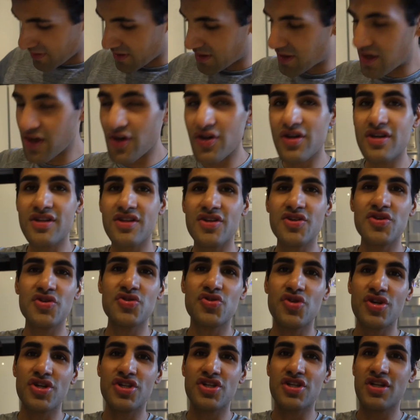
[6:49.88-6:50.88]
Look at the
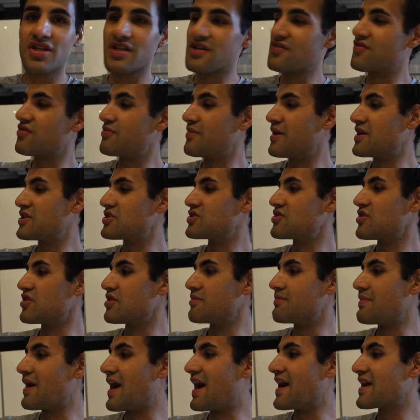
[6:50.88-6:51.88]
nutritional information on
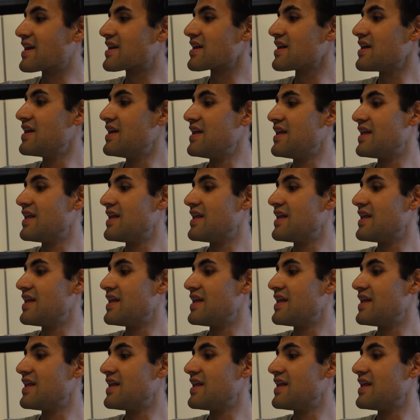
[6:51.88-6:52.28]
the back.